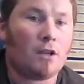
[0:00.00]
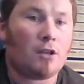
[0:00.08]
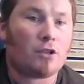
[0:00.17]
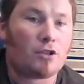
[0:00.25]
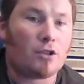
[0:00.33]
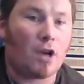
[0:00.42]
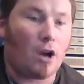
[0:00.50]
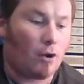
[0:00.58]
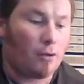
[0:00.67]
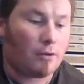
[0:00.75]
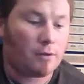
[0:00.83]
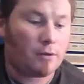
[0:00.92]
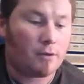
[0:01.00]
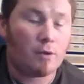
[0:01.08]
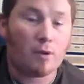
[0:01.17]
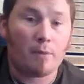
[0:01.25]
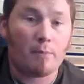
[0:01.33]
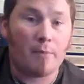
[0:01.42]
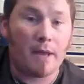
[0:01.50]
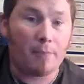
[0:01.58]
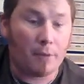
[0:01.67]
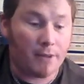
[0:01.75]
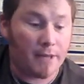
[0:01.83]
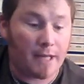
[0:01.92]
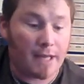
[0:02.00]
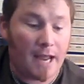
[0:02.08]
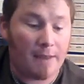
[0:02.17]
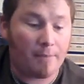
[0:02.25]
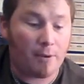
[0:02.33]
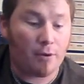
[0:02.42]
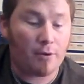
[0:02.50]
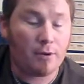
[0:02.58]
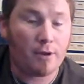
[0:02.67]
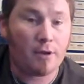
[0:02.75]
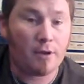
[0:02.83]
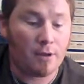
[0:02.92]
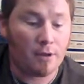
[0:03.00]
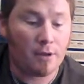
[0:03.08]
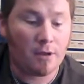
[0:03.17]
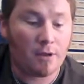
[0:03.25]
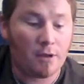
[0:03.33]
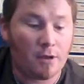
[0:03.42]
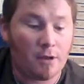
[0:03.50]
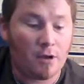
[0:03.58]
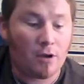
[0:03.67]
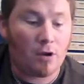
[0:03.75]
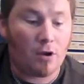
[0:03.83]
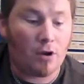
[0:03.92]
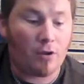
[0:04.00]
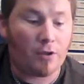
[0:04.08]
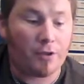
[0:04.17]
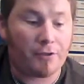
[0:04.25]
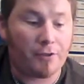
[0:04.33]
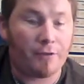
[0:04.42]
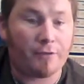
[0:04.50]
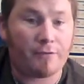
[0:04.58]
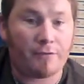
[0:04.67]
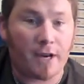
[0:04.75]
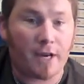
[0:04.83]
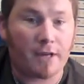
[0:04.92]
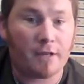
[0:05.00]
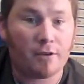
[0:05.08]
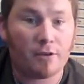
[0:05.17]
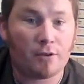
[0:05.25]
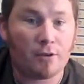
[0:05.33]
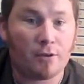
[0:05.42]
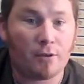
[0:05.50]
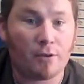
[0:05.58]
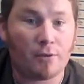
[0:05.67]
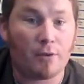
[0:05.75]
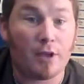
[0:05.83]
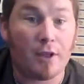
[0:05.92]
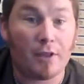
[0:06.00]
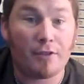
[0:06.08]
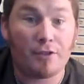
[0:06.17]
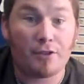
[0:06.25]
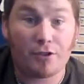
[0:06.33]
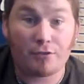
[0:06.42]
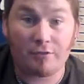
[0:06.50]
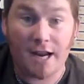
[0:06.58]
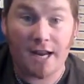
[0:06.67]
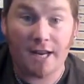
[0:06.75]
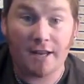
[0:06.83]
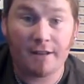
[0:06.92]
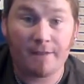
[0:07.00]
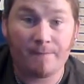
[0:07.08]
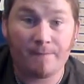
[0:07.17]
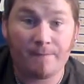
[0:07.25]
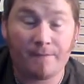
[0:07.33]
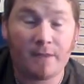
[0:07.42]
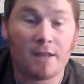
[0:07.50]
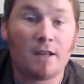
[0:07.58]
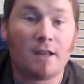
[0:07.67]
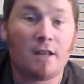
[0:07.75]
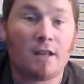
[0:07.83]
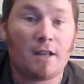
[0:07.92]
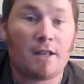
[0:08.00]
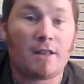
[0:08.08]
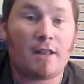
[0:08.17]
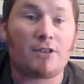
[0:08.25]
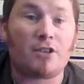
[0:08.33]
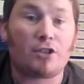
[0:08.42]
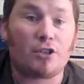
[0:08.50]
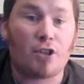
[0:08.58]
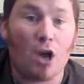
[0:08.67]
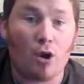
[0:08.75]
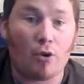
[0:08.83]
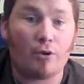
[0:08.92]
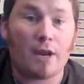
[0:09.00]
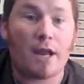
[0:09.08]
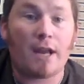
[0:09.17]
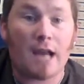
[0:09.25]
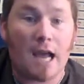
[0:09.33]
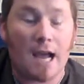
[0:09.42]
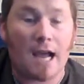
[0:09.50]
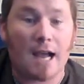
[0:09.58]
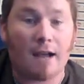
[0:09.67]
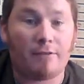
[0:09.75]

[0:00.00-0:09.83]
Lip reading: So, me putting the capo on the 3rd fret, 3, that's a tone and a half.